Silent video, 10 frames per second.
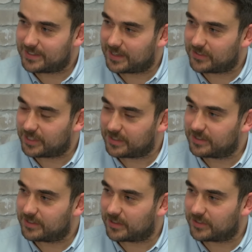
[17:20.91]
then I think,
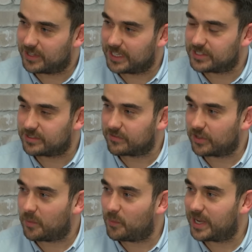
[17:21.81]
you know, I think Leeds have
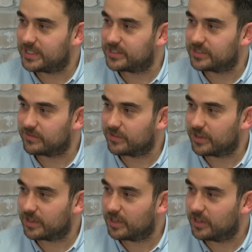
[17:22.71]
got the basis of
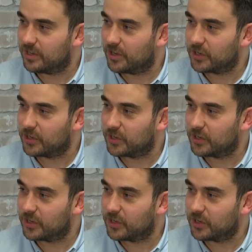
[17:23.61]
a